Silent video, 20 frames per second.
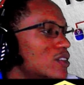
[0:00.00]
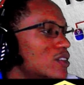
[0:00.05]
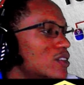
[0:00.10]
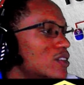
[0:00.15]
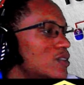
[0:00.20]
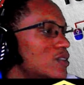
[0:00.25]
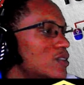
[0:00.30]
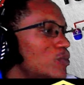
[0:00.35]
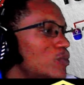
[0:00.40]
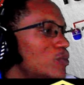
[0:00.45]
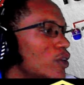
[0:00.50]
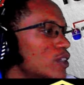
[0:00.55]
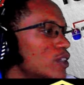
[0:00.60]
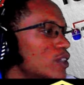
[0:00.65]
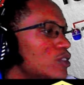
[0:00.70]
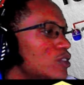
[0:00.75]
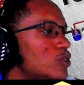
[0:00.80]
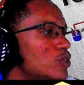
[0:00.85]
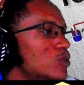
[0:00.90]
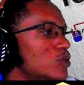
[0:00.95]
Bring this
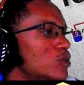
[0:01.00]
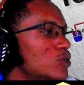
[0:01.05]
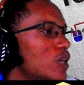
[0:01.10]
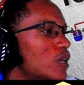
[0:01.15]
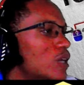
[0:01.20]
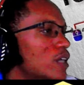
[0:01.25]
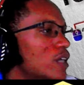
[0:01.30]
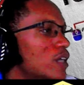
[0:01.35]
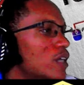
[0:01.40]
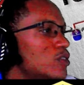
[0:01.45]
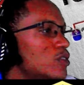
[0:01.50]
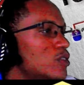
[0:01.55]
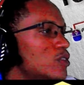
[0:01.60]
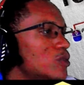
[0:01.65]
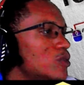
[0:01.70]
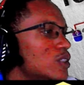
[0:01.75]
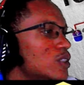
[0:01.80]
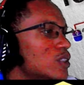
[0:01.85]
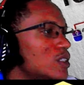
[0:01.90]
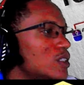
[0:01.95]
2, add this 2 to the
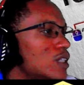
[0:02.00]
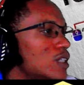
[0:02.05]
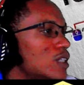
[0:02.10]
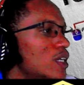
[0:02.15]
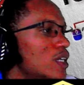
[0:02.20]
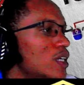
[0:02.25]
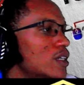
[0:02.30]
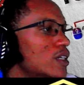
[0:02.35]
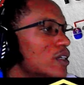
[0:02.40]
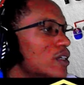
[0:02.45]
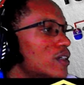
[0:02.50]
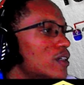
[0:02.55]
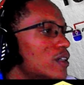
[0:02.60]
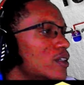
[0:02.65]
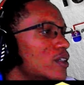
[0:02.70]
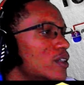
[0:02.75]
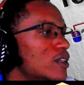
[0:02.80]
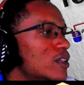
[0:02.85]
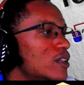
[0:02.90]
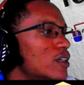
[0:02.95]
side here.
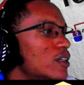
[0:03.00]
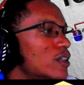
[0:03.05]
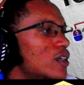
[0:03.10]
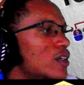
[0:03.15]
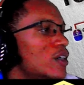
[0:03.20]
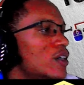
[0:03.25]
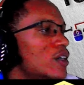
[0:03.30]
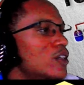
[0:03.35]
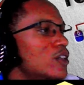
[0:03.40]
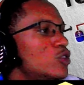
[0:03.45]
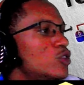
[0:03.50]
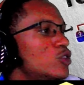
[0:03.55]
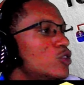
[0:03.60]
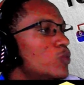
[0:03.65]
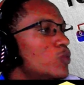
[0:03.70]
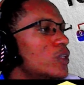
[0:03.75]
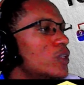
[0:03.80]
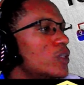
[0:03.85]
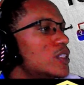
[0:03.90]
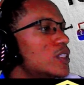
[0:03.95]
2
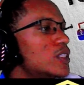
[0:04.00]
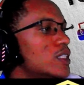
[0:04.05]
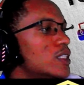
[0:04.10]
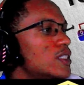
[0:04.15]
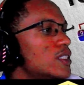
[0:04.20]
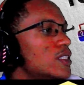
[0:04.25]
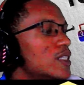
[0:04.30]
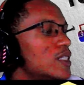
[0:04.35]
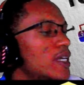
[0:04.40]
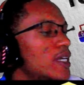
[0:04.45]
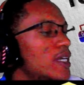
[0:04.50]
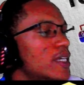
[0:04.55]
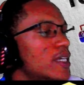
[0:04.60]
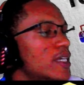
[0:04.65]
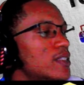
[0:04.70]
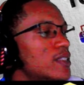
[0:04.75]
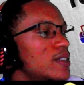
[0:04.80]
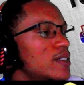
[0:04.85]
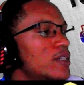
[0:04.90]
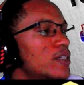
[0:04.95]
plus 6 is 8,
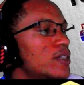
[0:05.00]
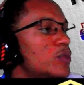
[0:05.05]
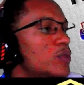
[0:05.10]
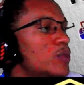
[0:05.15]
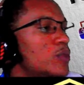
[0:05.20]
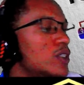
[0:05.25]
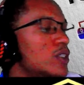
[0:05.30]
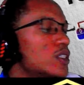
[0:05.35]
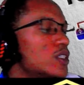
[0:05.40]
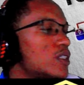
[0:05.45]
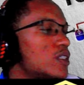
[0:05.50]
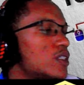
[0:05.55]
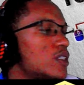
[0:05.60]
8 plus 6 is